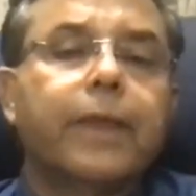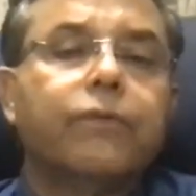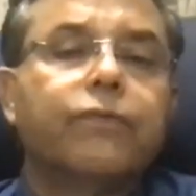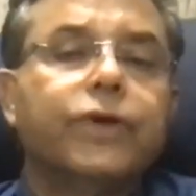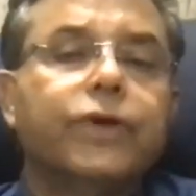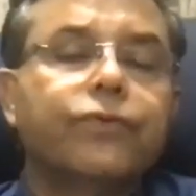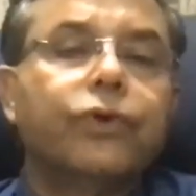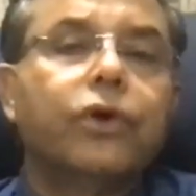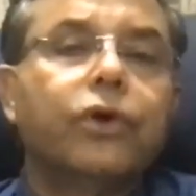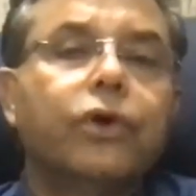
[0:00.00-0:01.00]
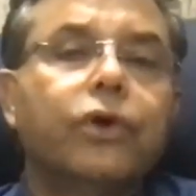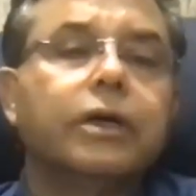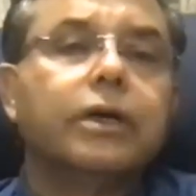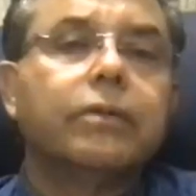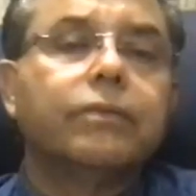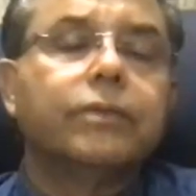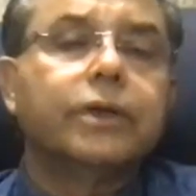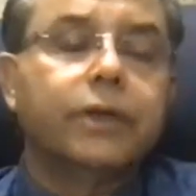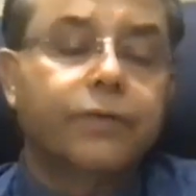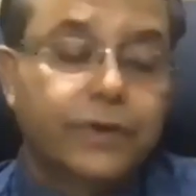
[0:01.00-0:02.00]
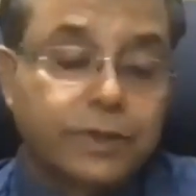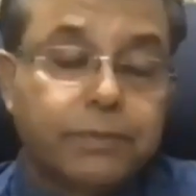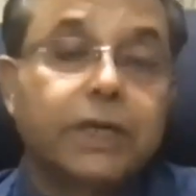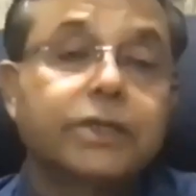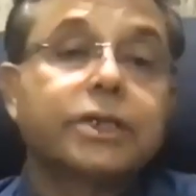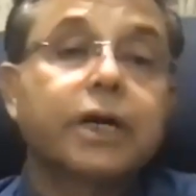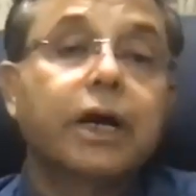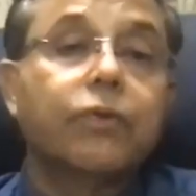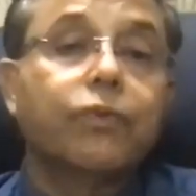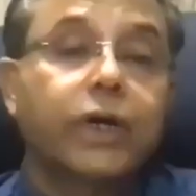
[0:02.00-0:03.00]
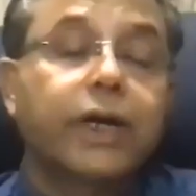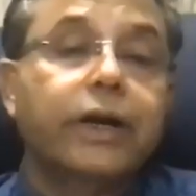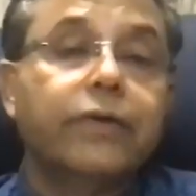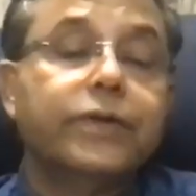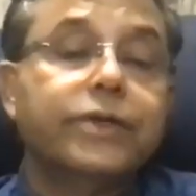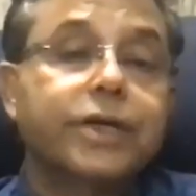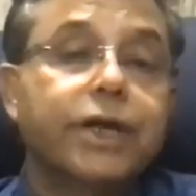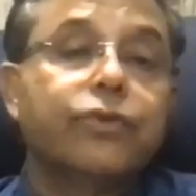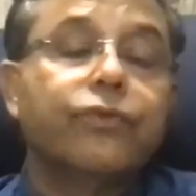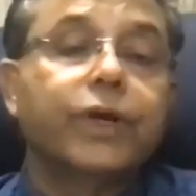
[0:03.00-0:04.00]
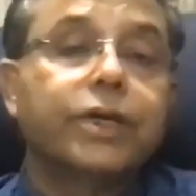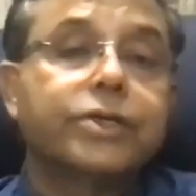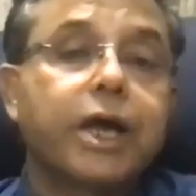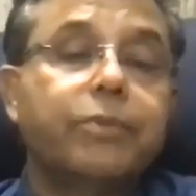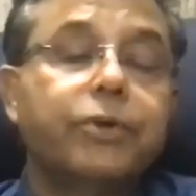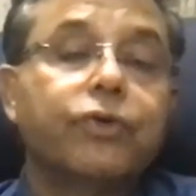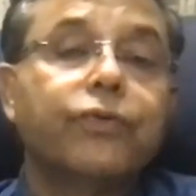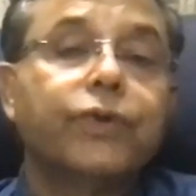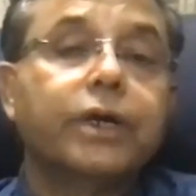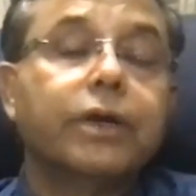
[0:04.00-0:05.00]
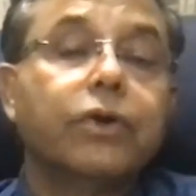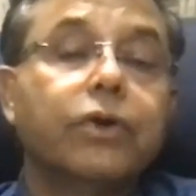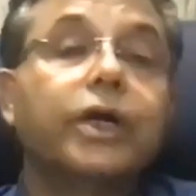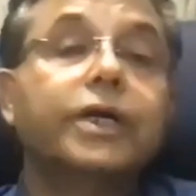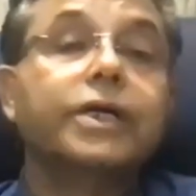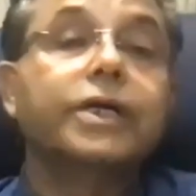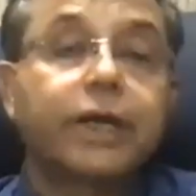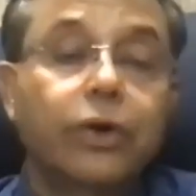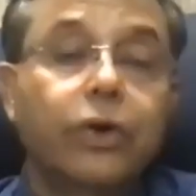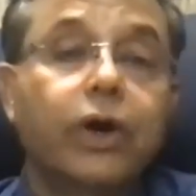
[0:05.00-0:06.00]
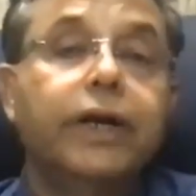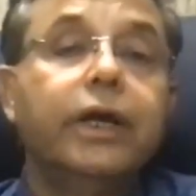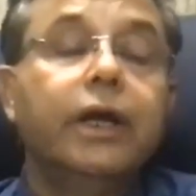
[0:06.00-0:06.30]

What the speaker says: First of all, if it is a burn scar, what kind? Is it atrophic, it's hypertrophic, or it is a keloid?